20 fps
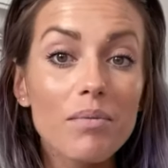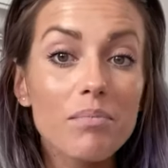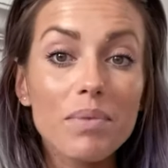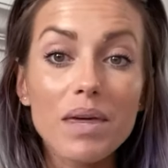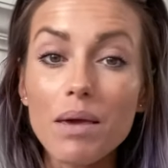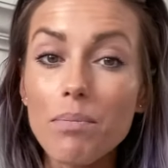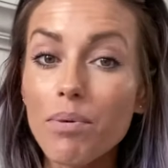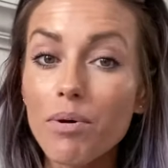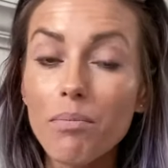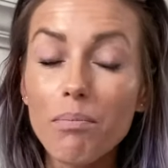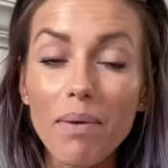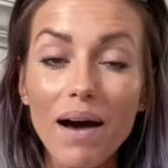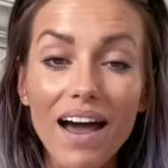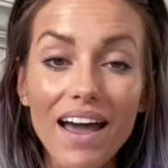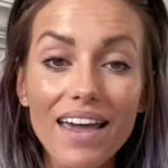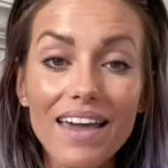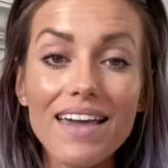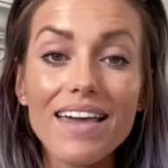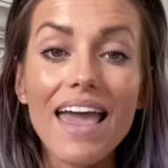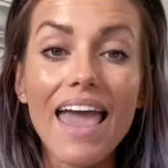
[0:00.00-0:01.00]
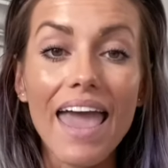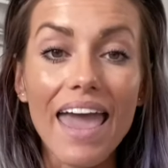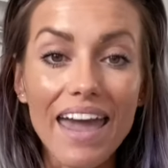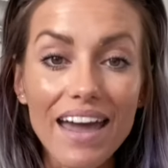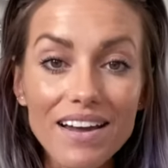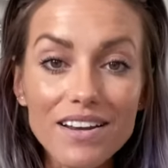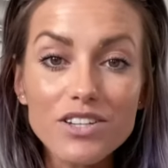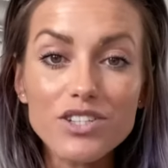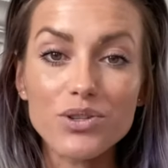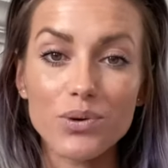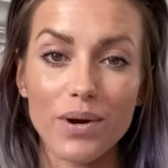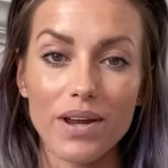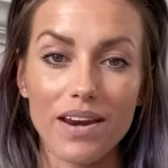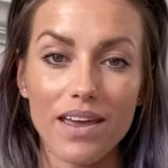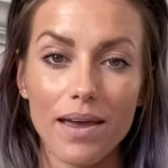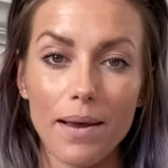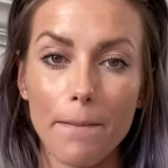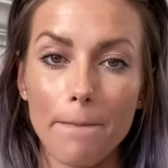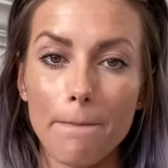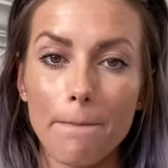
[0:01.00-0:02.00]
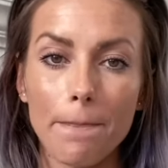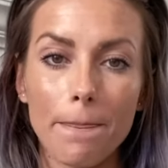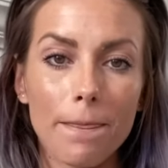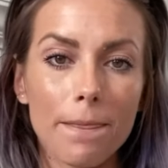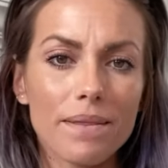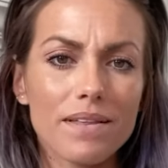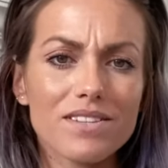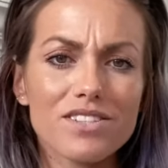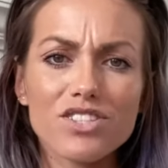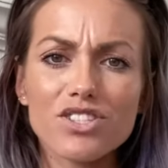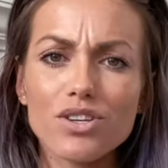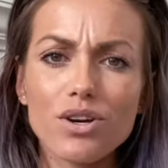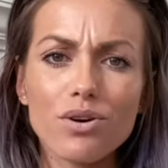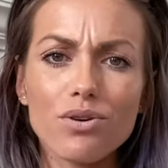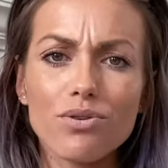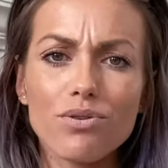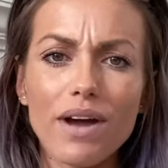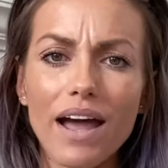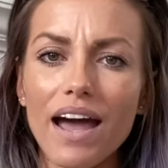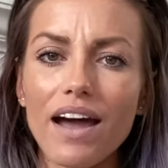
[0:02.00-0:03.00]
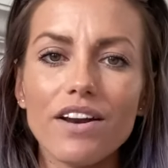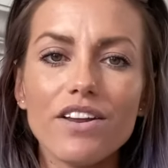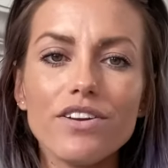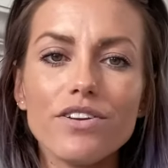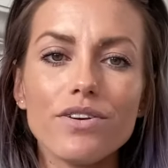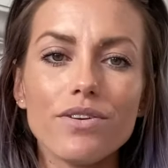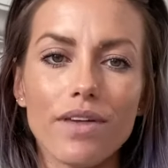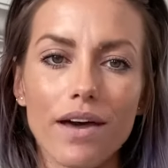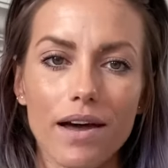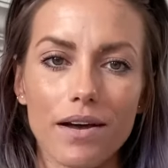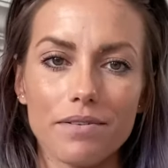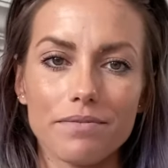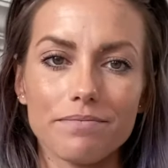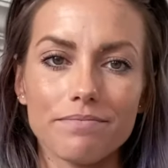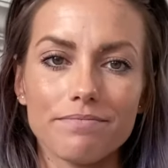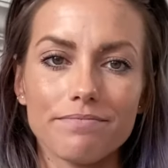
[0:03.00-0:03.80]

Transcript: people buying and joining. So, how do you do that?